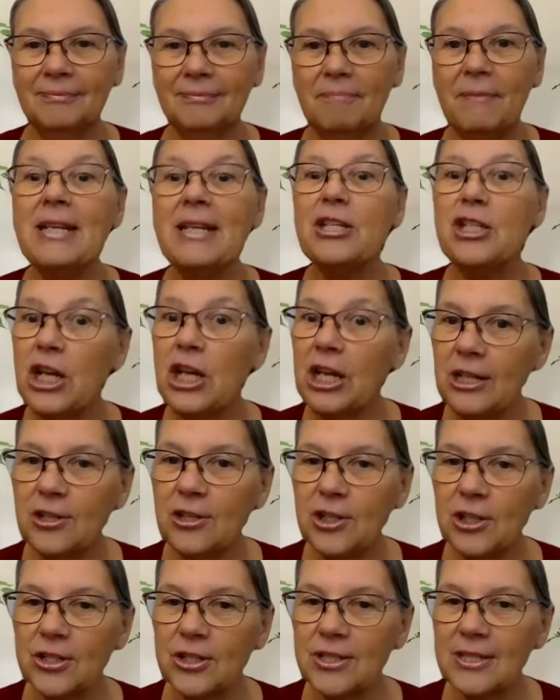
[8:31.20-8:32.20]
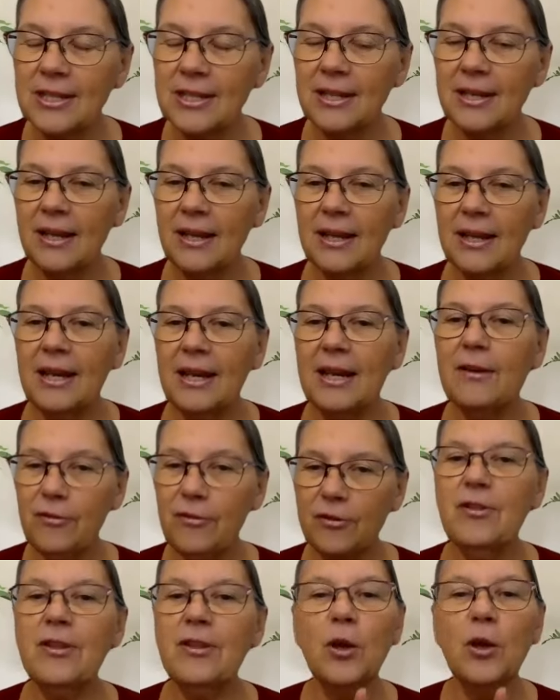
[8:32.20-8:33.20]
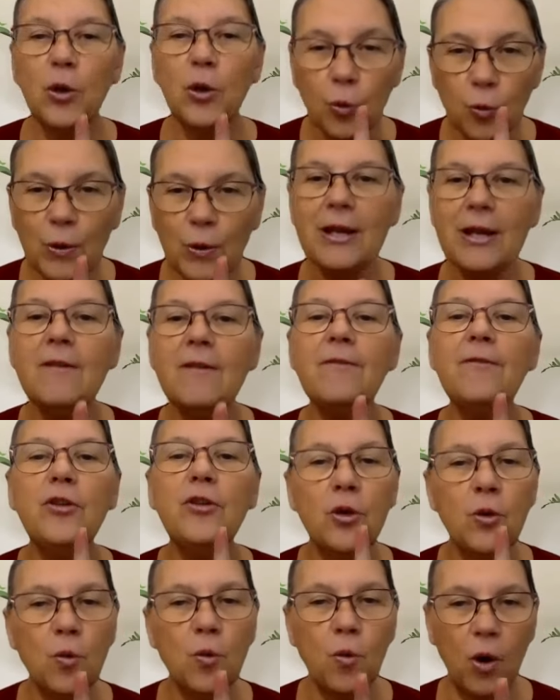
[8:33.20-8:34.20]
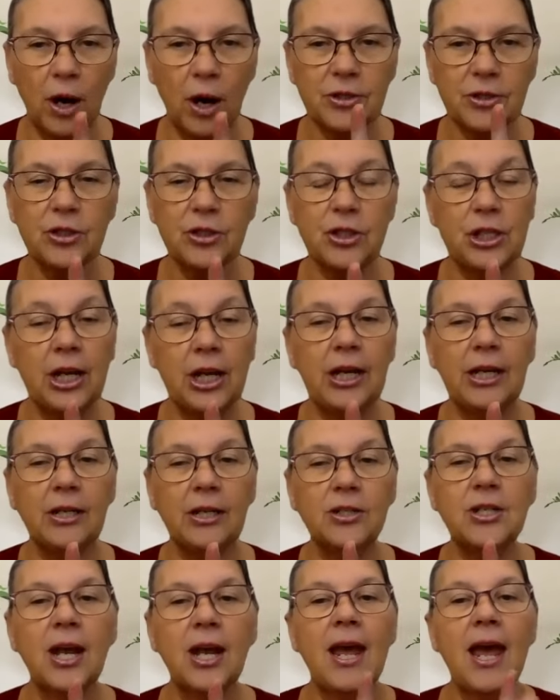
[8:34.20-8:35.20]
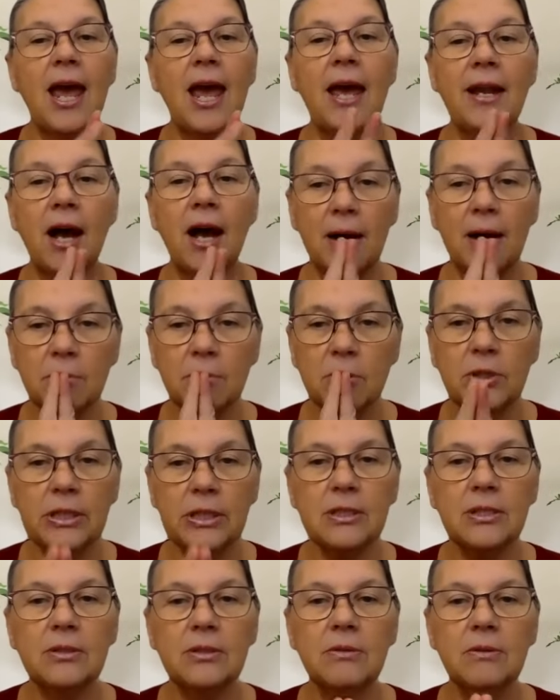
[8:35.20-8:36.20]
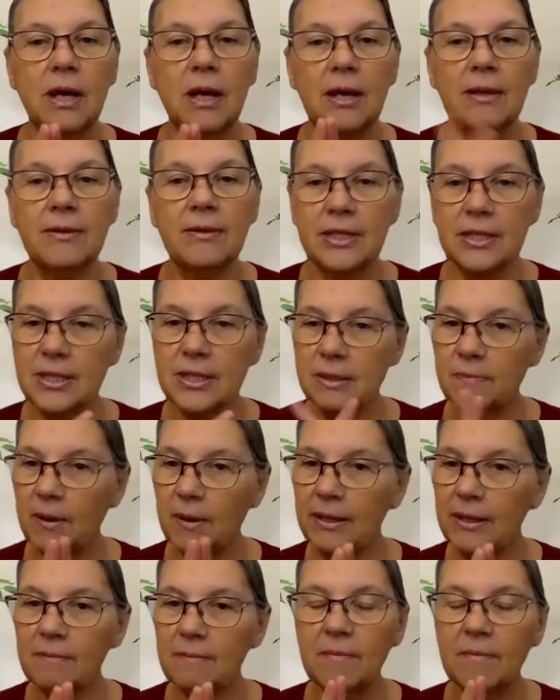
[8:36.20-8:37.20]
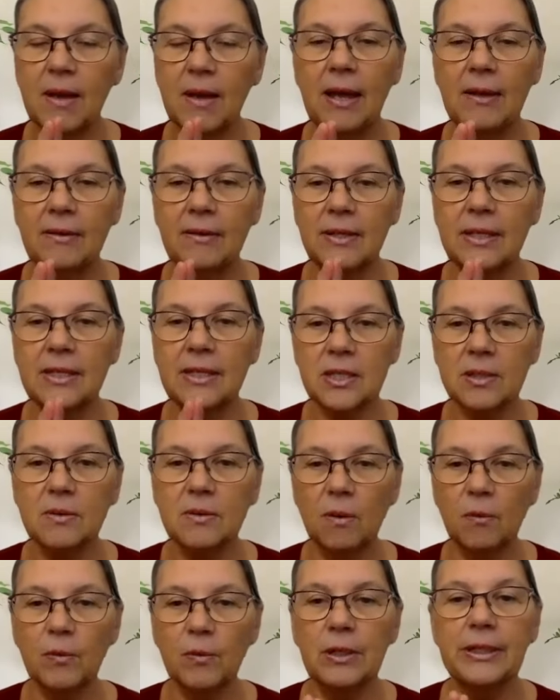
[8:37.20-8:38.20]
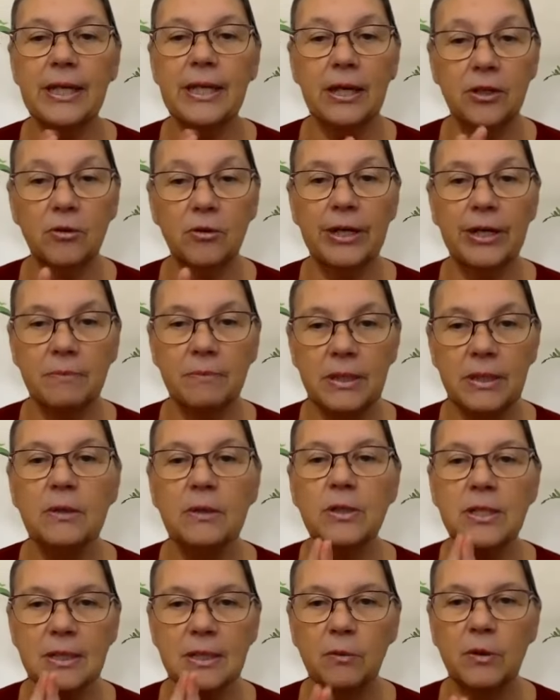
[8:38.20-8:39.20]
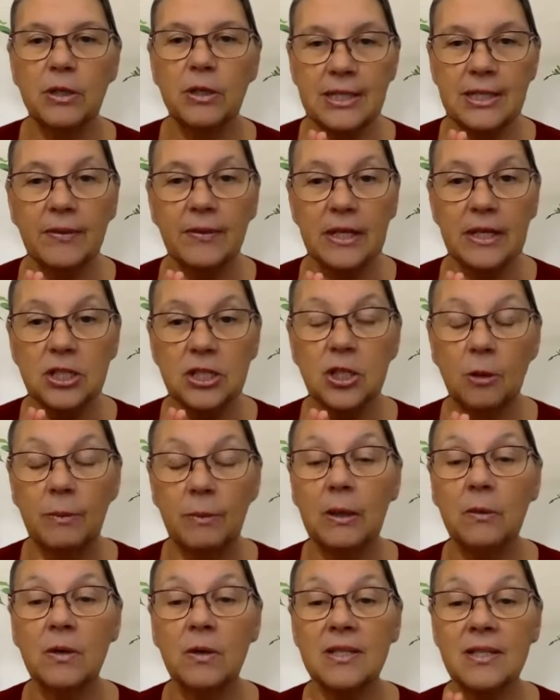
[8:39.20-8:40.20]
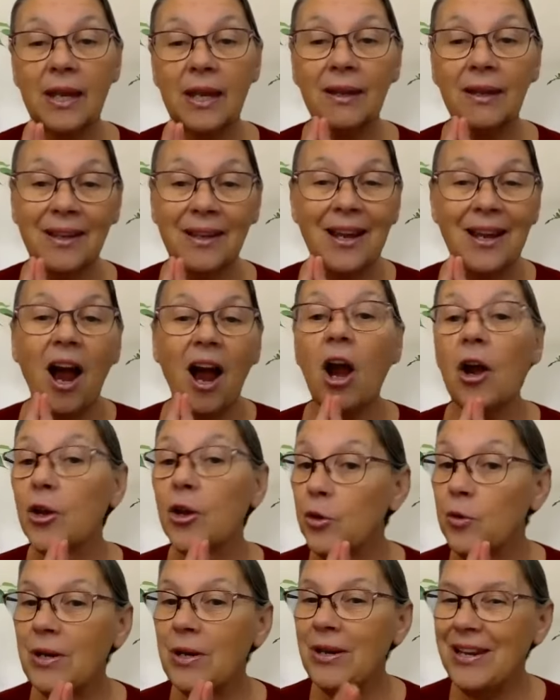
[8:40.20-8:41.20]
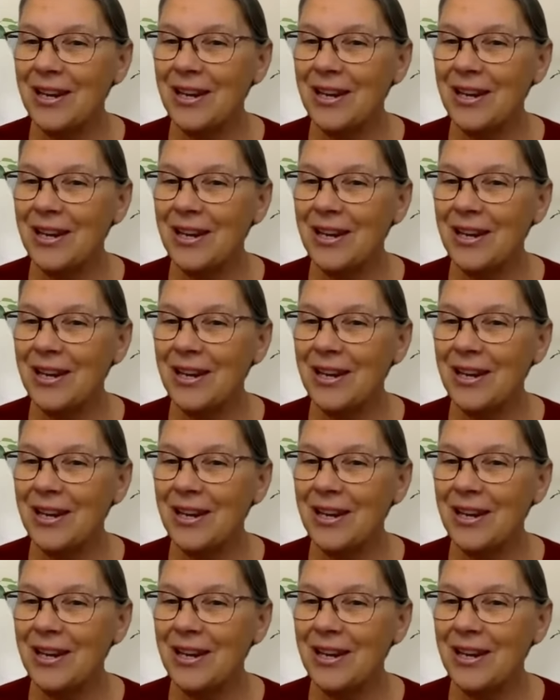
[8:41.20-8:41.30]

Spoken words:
make changes if you want to change. And I'm going to, this really annoyed me when someone said this to me, was like, are you